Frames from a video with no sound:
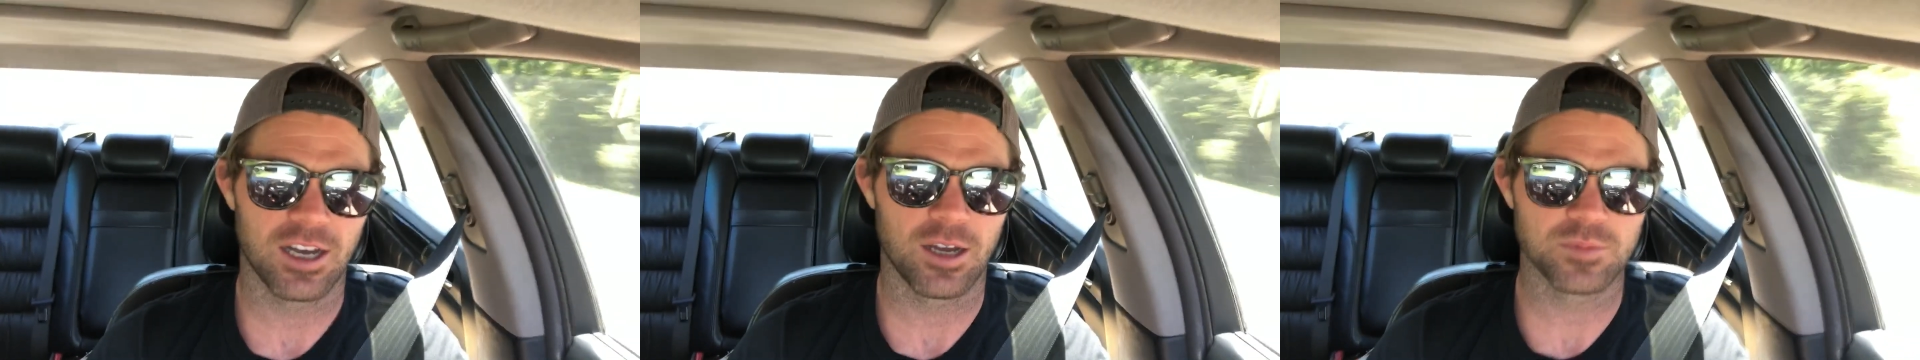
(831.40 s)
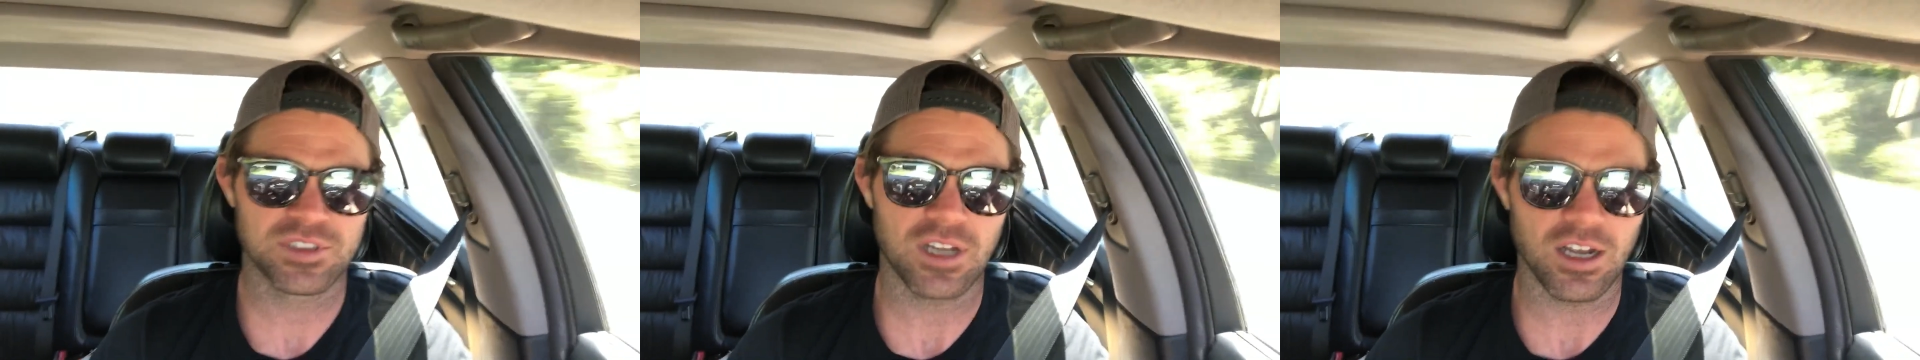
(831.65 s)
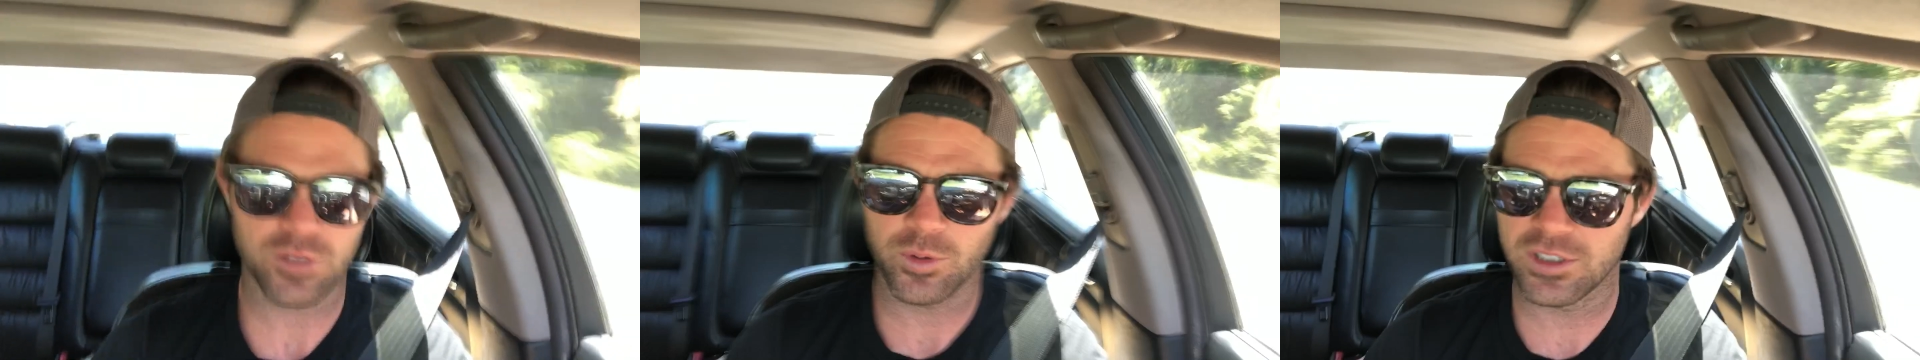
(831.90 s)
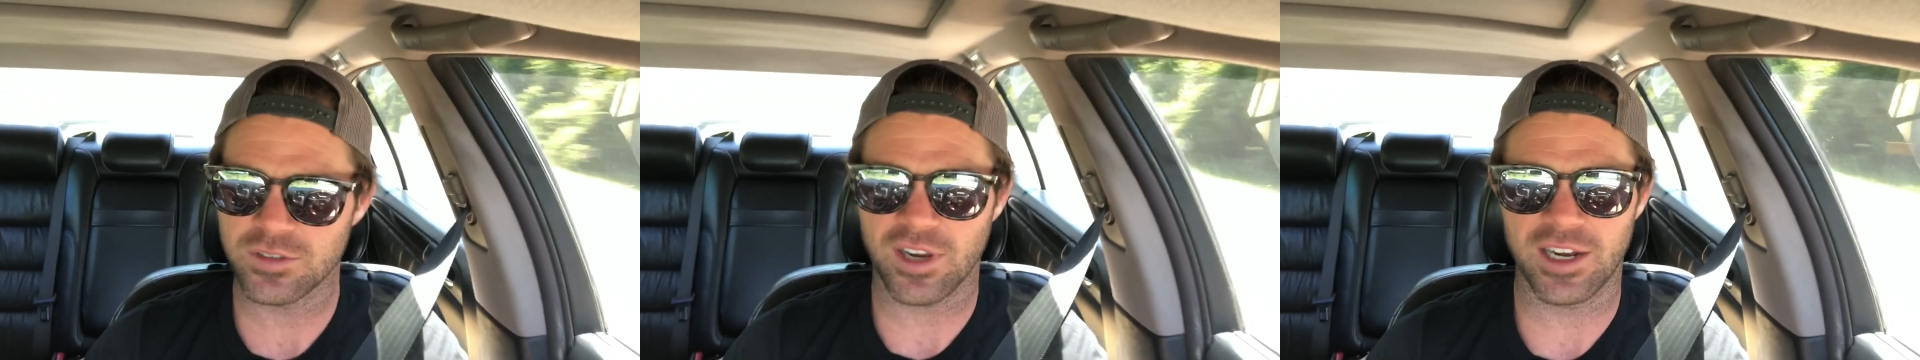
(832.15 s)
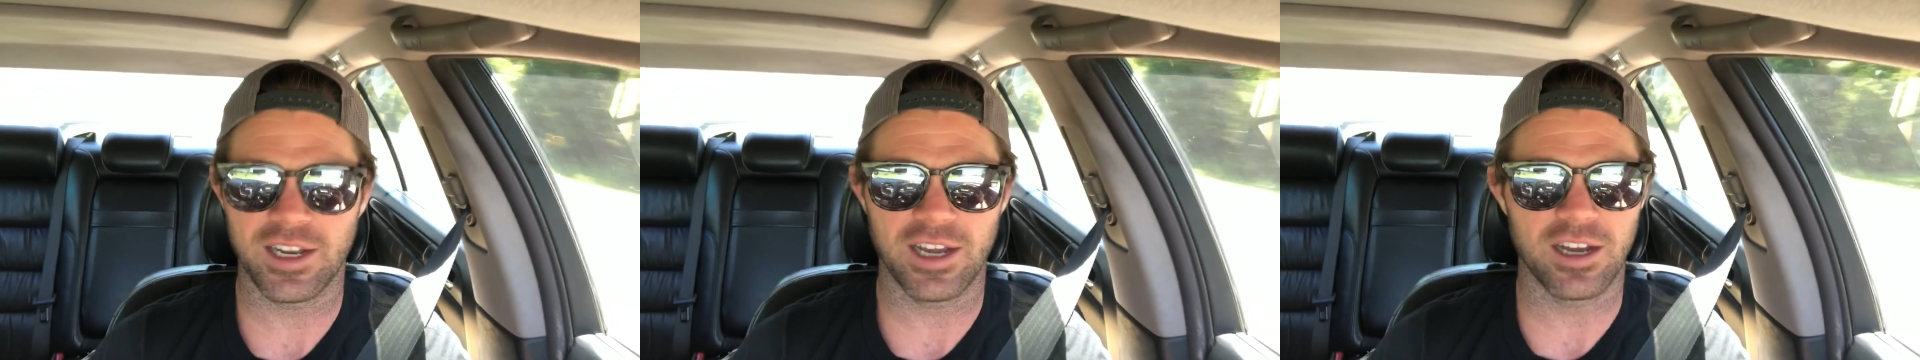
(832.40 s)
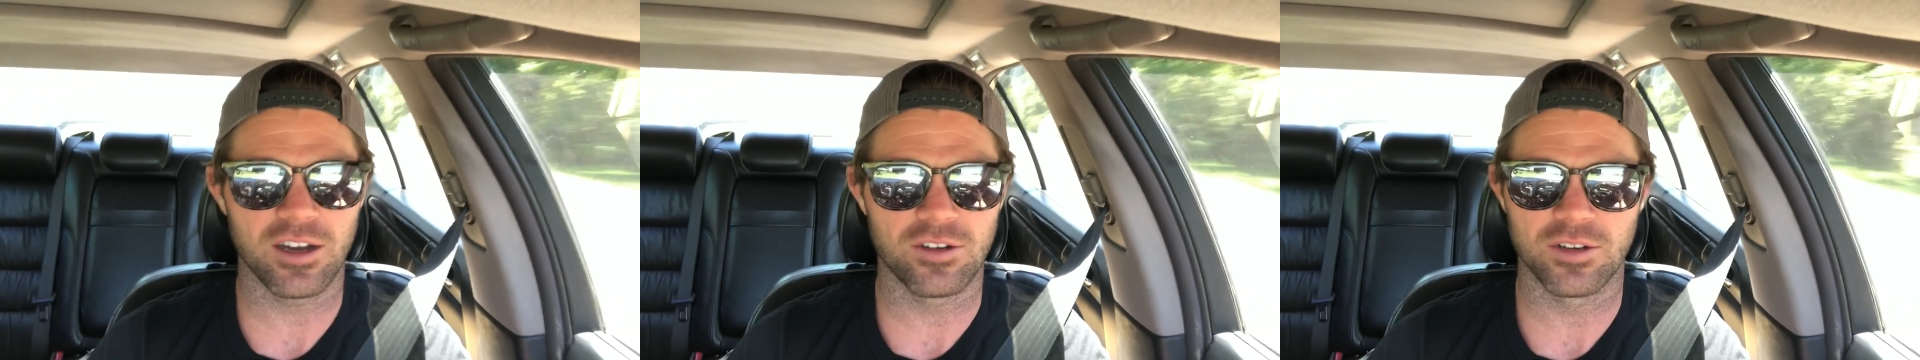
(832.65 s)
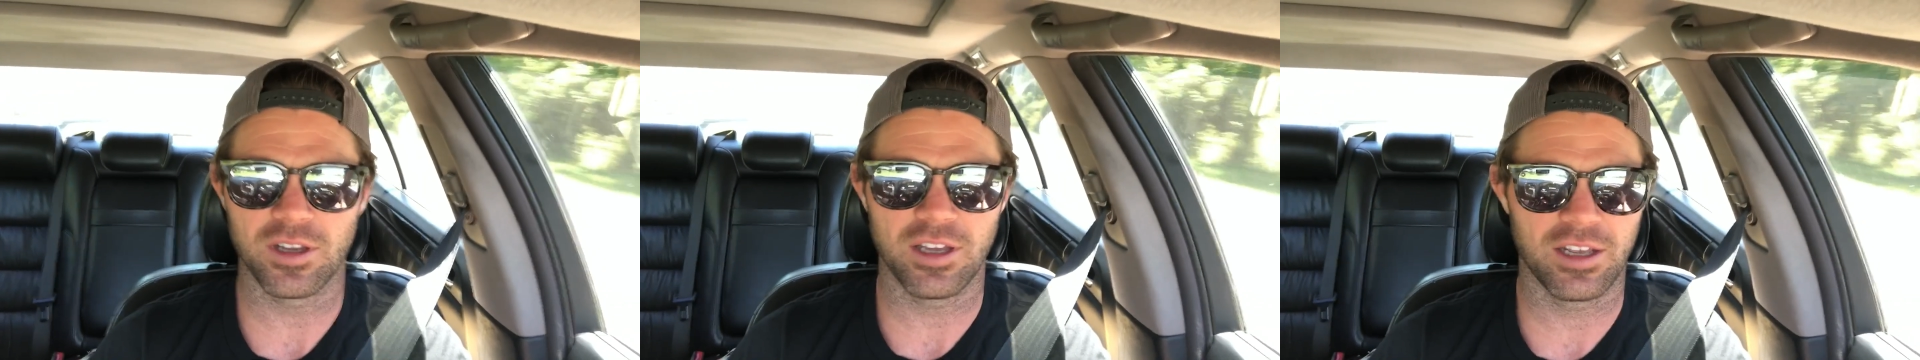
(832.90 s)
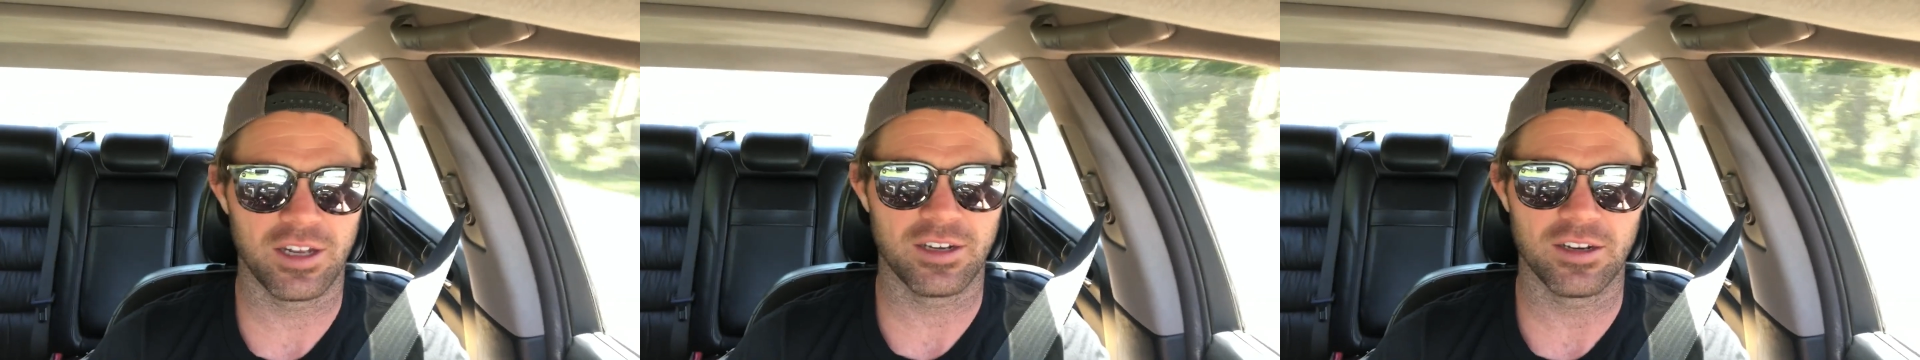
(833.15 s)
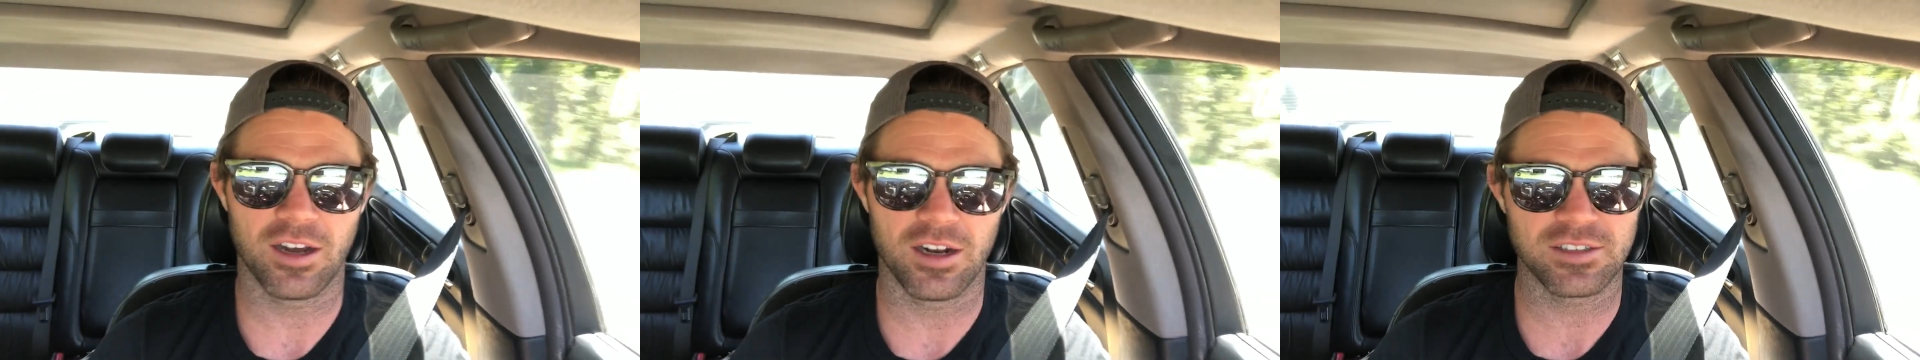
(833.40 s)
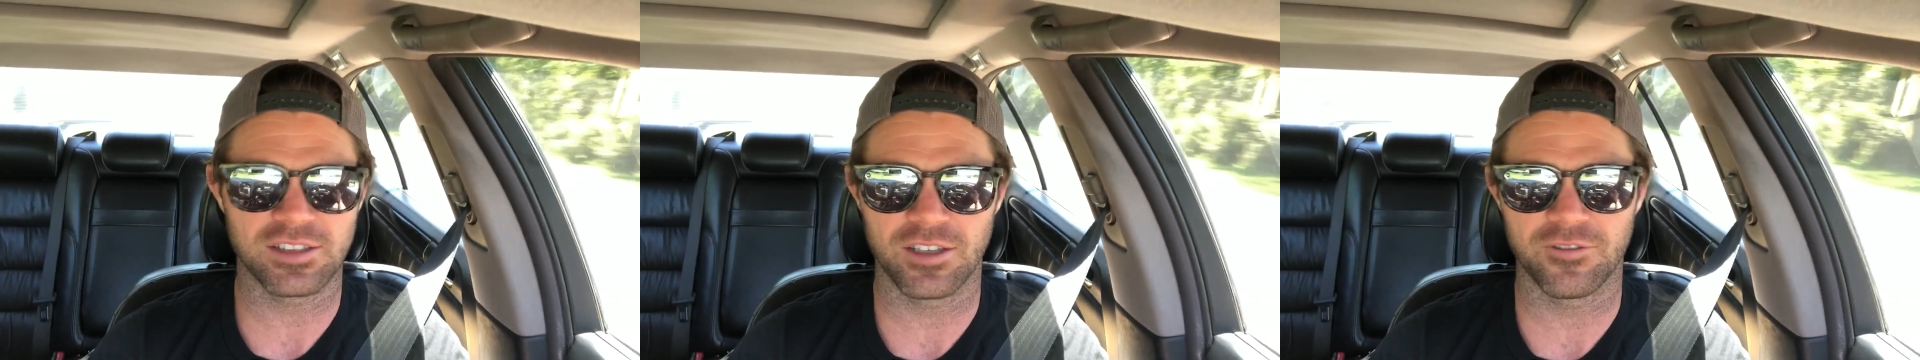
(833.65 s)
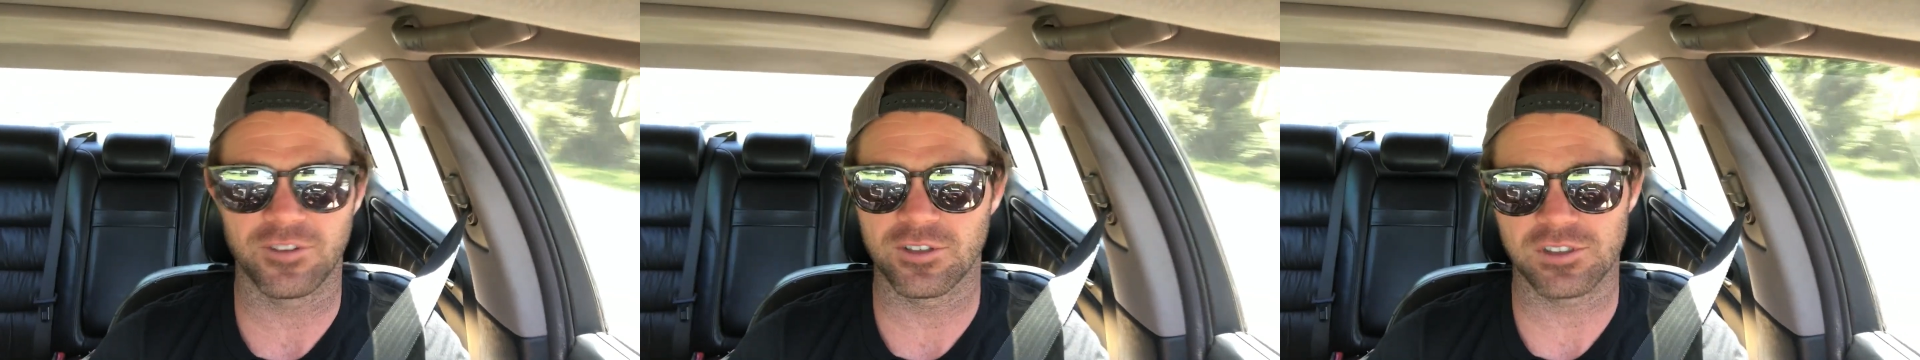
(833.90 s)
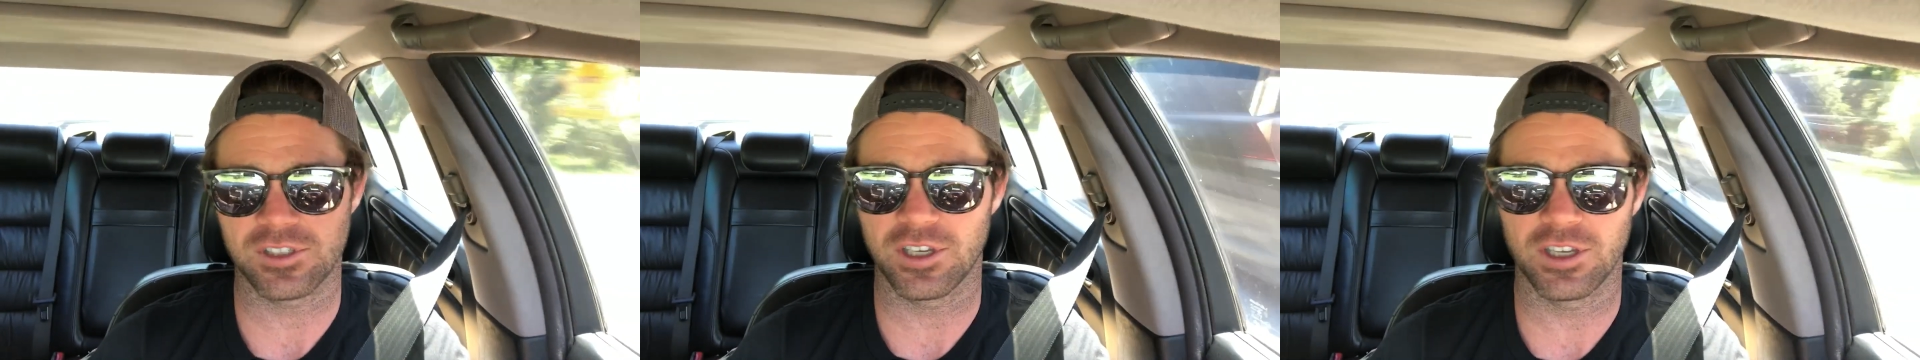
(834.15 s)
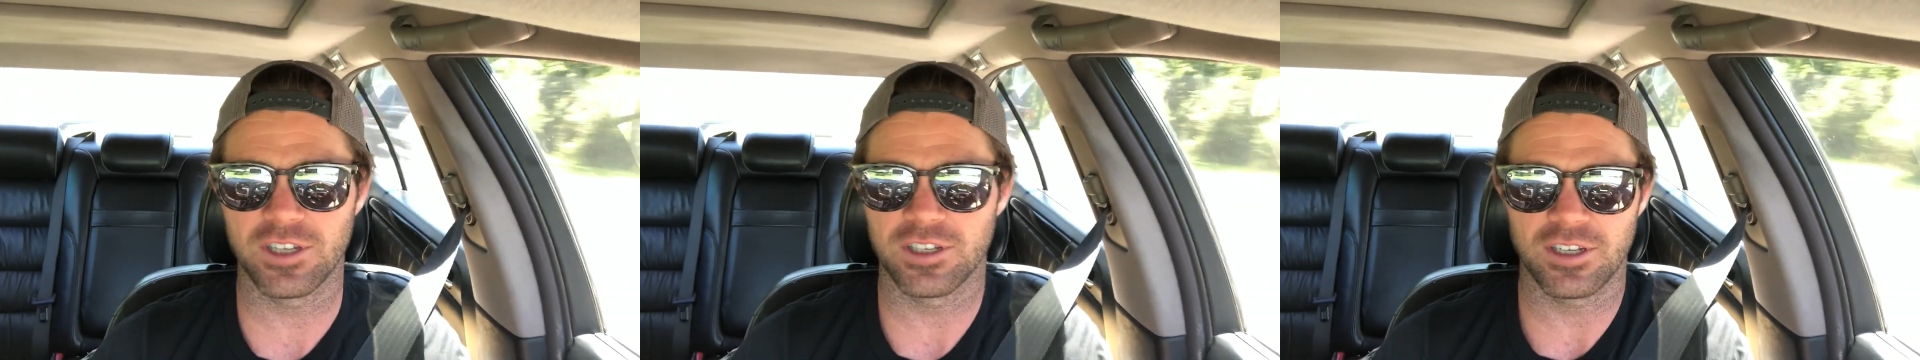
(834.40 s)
stock twins right now, and honestly it feels good.